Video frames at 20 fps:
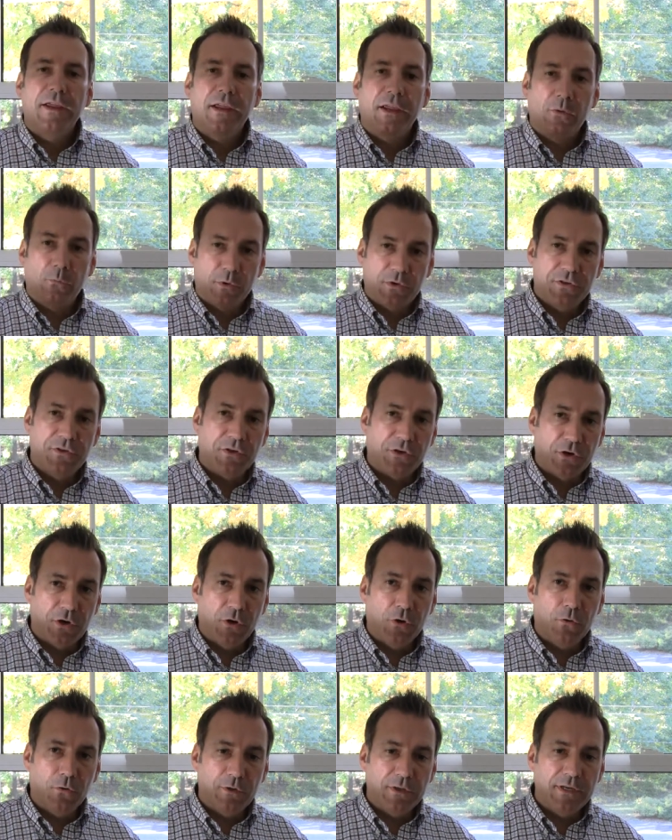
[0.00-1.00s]
And what your
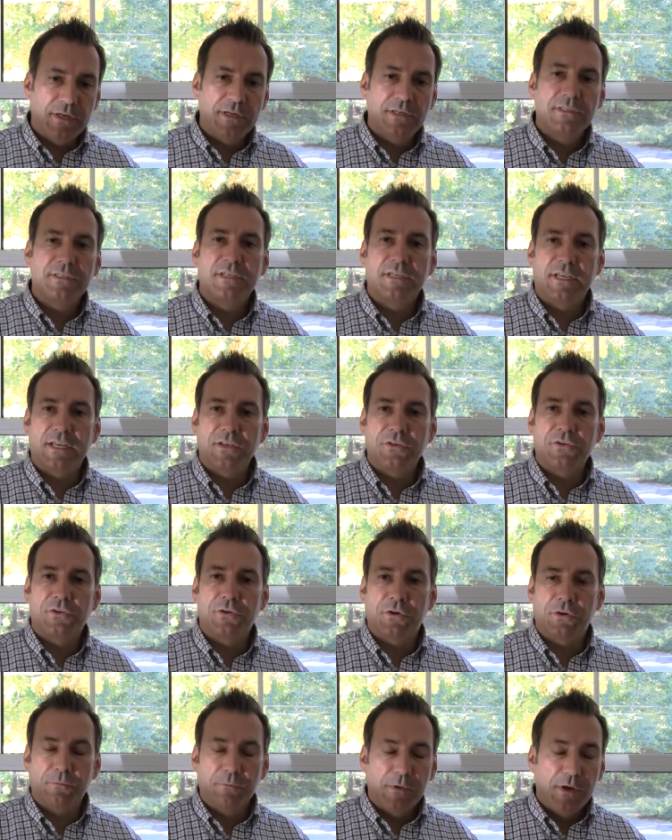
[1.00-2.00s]
goal is to get
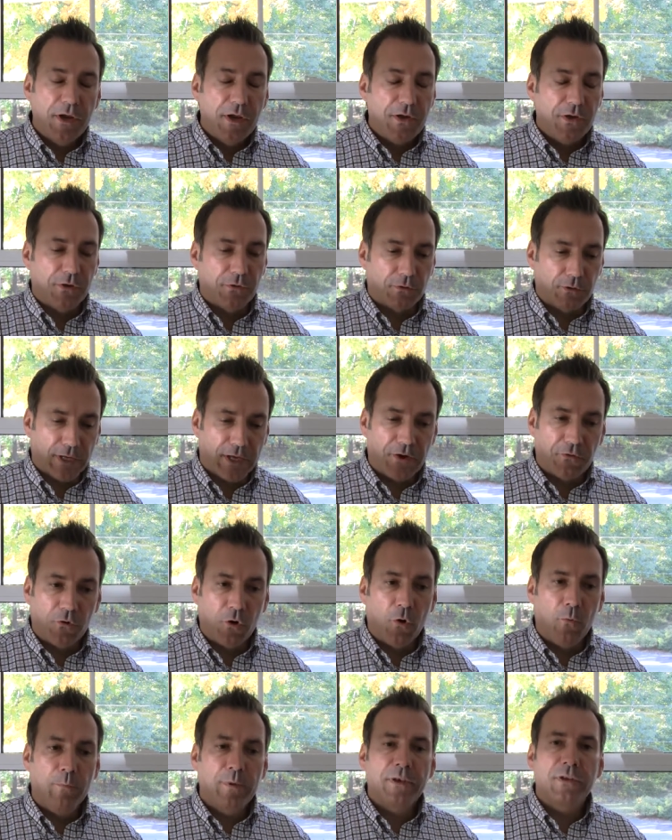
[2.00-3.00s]
your letter
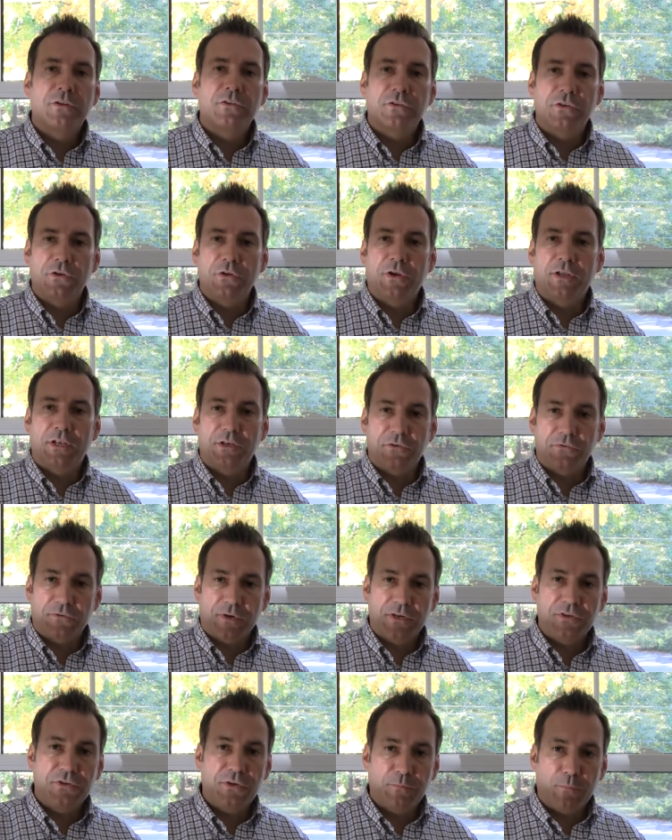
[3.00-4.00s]
open so you can
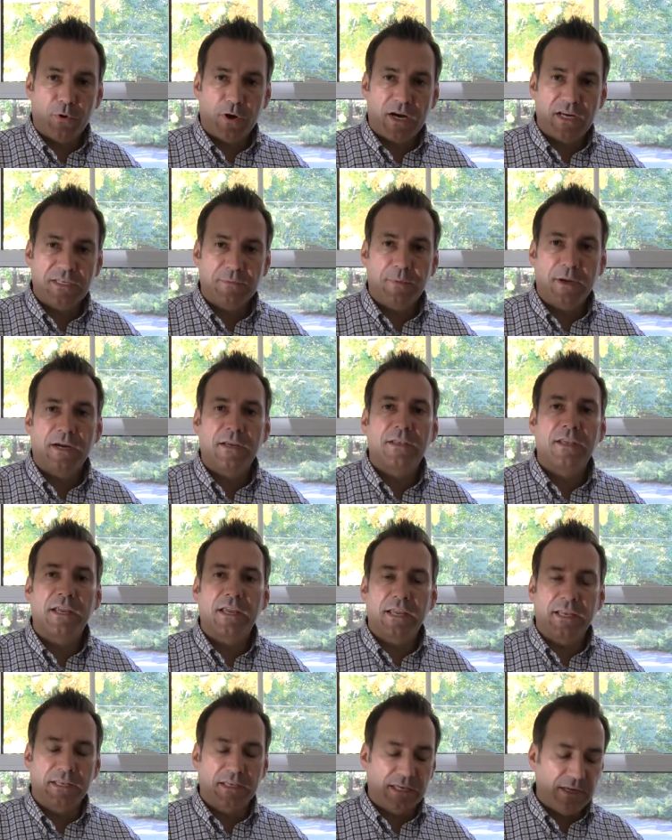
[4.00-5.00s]
address your prospect
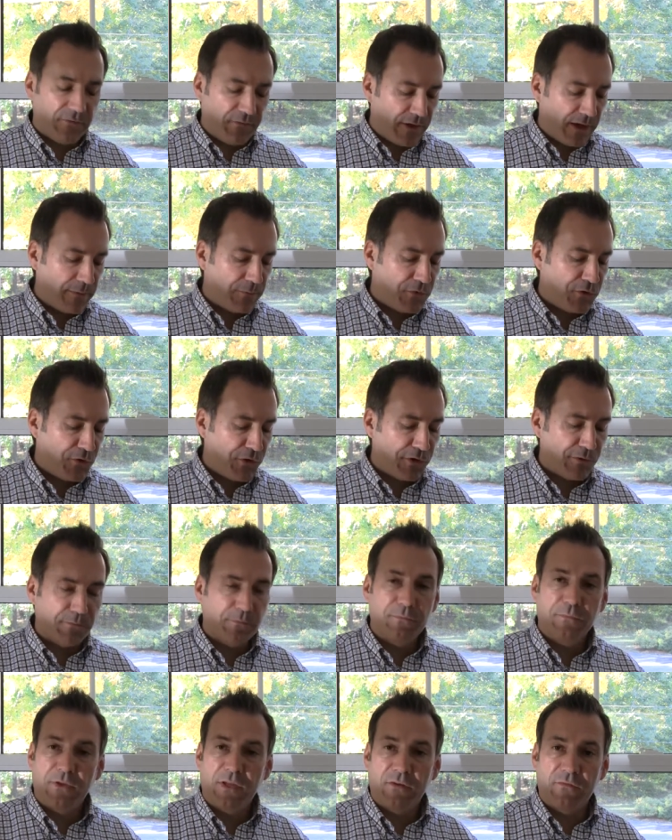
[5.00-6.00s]
and give them
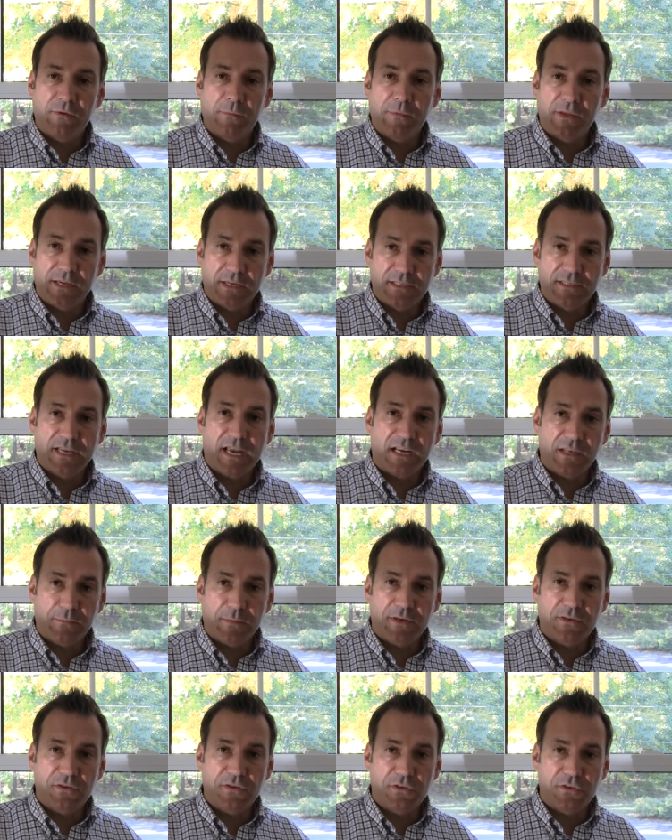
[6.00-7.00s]
the exact
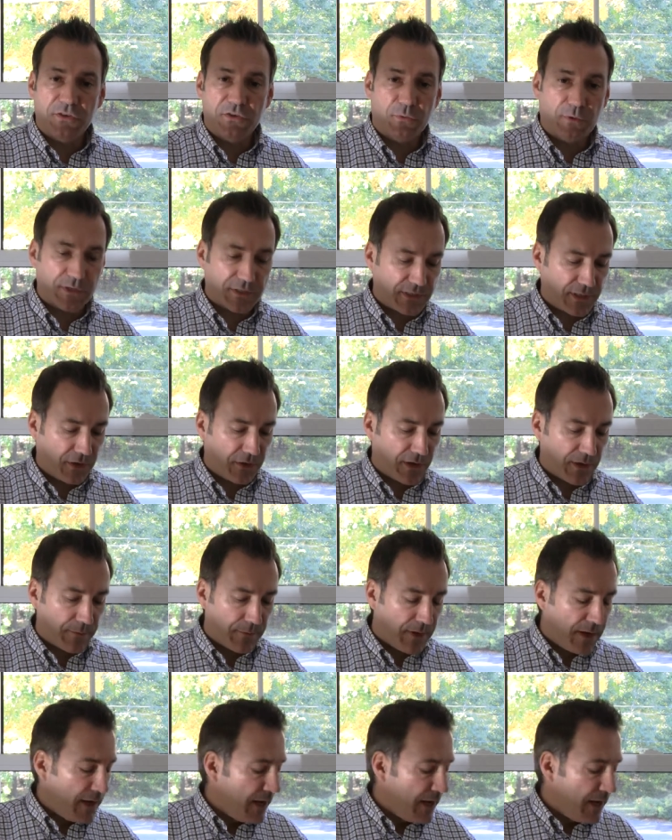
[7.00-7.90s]
message that you want to sell them.